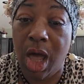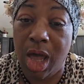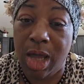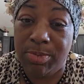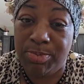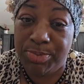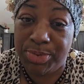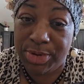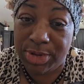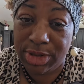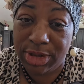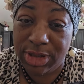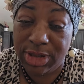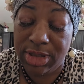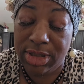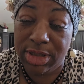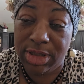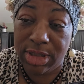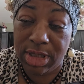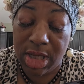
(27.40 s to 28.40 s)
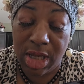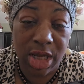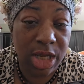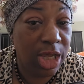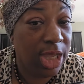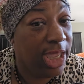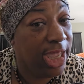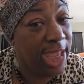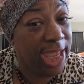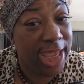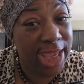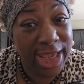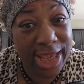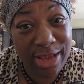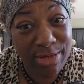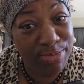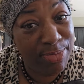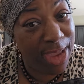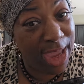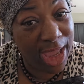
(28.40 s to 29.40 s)
I put
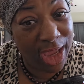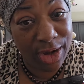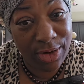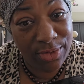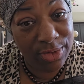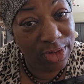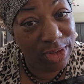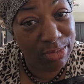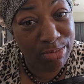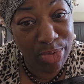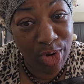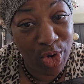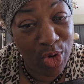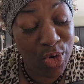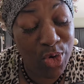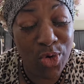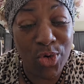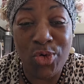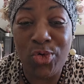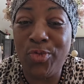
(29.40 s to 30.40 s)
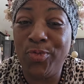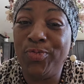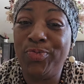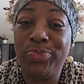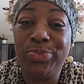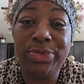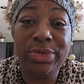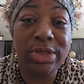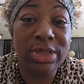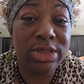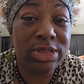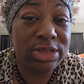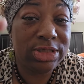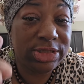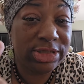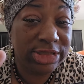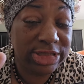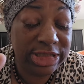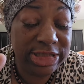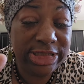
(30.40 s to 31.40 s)
egg batter in a bowl,
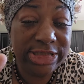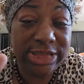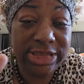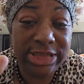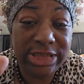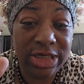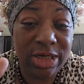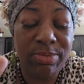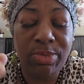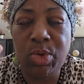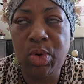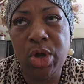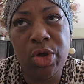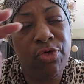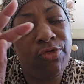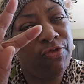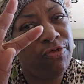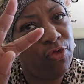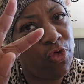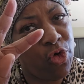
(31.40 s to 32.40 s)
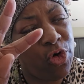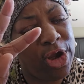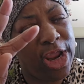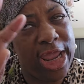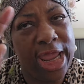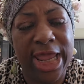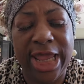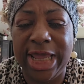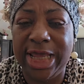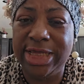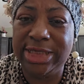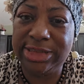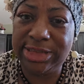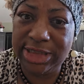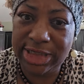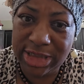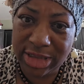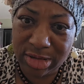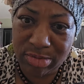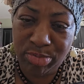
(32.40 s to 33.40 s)
seasoned up, well, 4 eggs
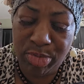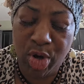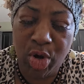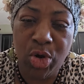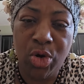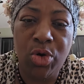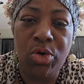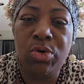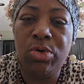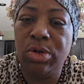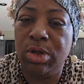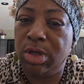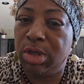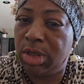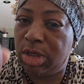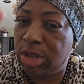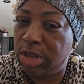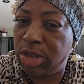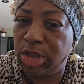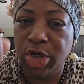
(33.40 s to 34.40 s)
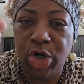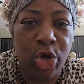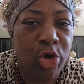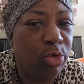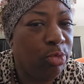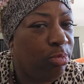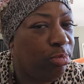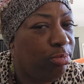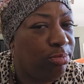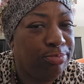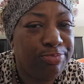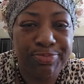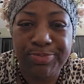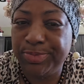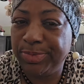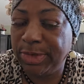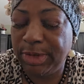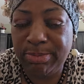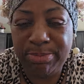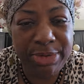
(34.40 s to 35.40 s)
in a bowl, you know,
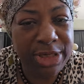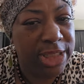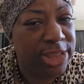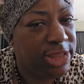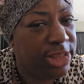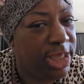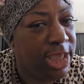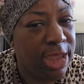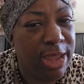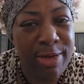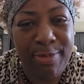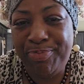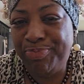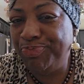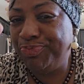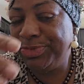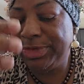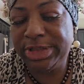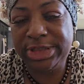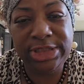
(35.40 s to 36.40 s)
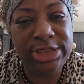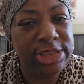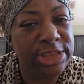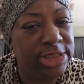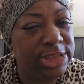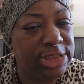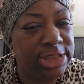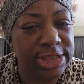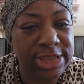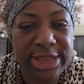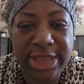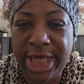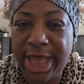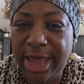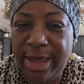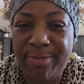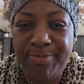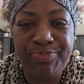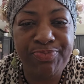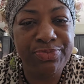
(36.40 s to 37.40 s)
beat them, seasoned
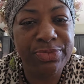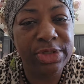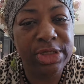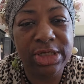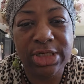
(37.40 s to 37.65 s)
them,